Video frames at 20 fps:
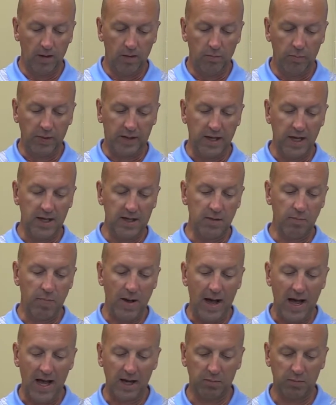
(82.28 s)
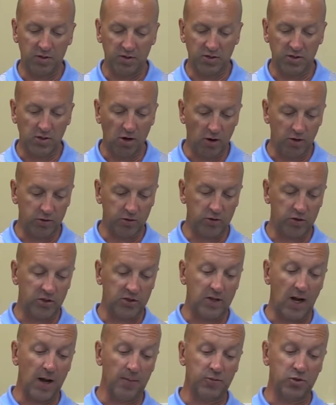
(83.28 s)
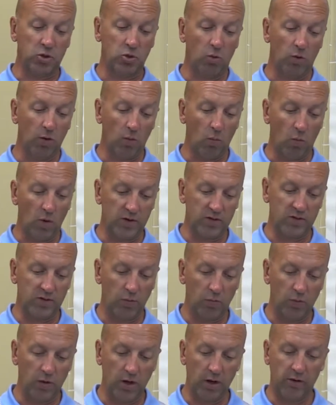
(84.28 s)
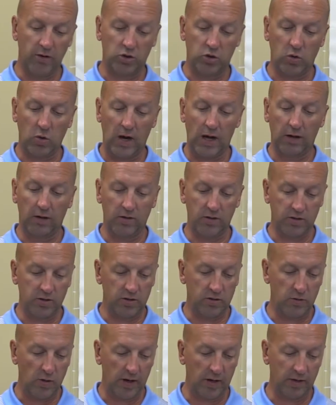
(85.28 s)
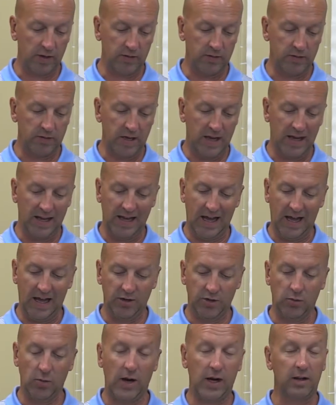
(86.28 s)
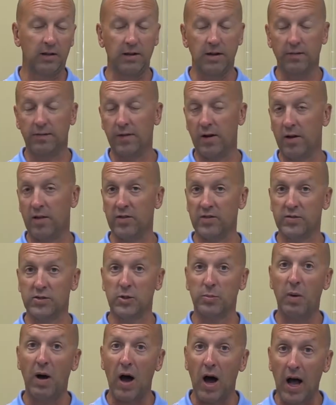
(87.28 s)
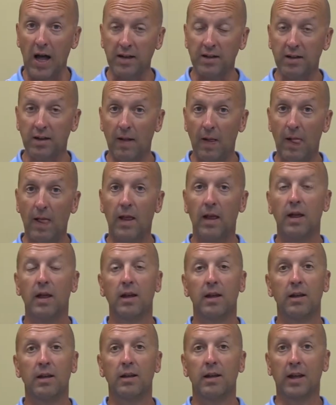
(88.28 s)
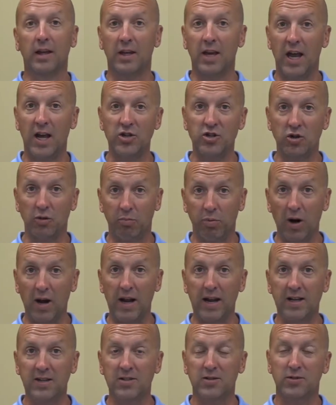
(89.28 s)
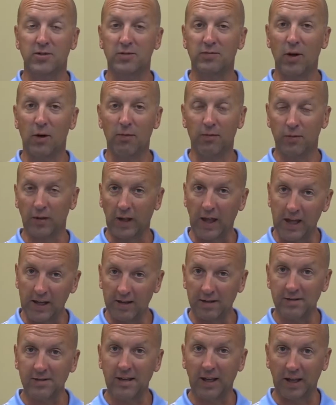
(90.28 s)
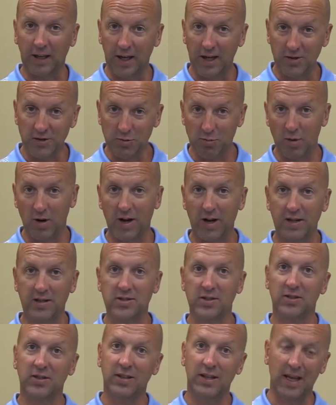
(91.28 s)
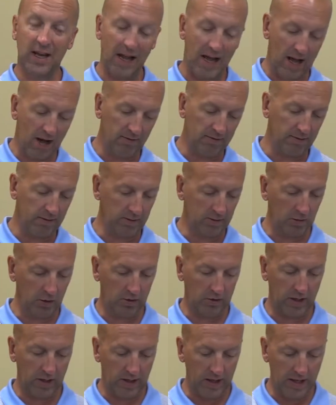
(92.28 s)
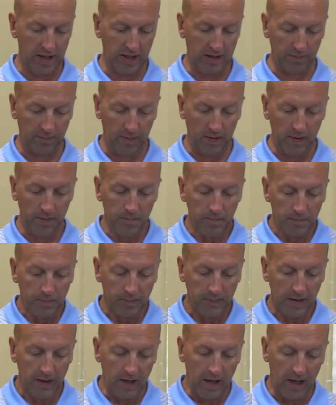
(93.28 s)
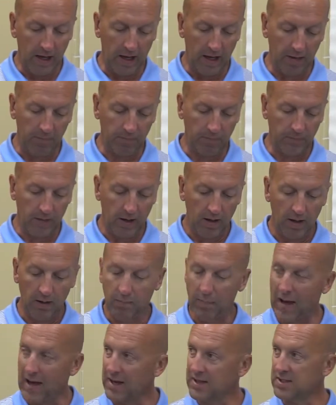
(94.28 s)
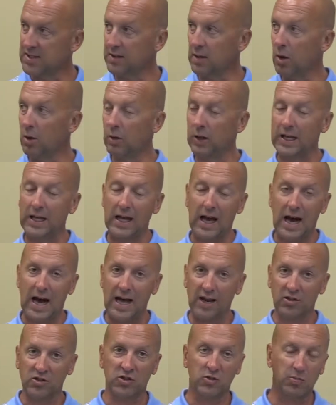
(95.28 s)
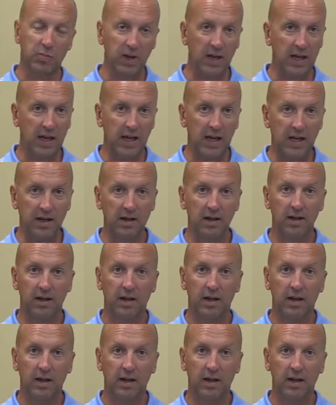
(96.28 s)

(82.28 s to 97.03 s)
Begin to back, but stop short once the rear of the trailer is directly in front of the spot. Engage your brakes. Don't forget, engage your brakes. Get out. Look again. Back slowly. Idle speed.